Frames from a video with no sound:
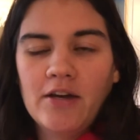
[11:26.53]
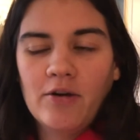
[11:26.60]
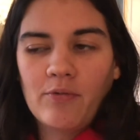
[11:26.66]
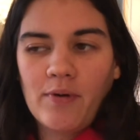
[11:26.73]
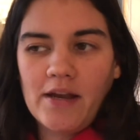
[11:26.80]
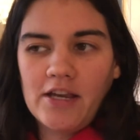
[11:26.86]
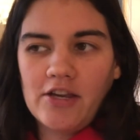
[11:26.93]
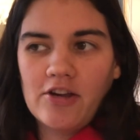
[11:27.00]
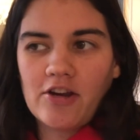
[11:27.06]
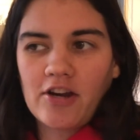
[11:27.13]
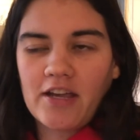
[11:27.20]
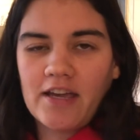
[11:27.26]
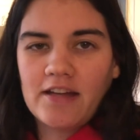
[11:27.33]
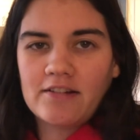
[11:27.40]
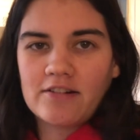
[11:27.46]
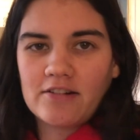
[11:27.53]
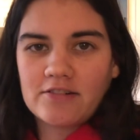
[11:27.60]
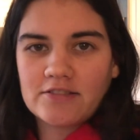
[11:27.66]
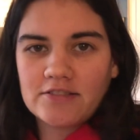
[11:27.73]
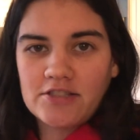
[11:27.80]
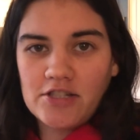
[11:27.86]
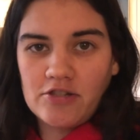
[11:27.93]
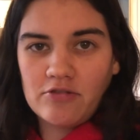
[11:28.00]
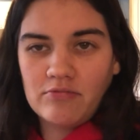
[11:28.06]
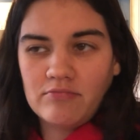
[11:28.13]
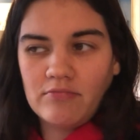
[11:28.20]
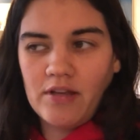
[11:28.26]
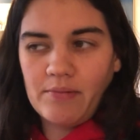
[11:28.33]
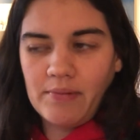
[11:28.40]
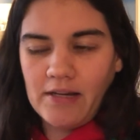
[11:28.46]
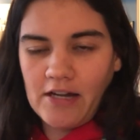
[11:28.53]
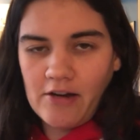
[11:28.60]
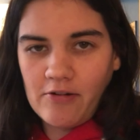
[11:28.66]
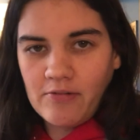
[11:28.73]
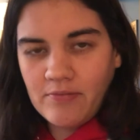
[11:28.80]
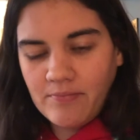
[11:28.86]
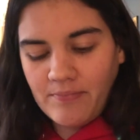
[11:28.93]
when your kid turned two? Let me know.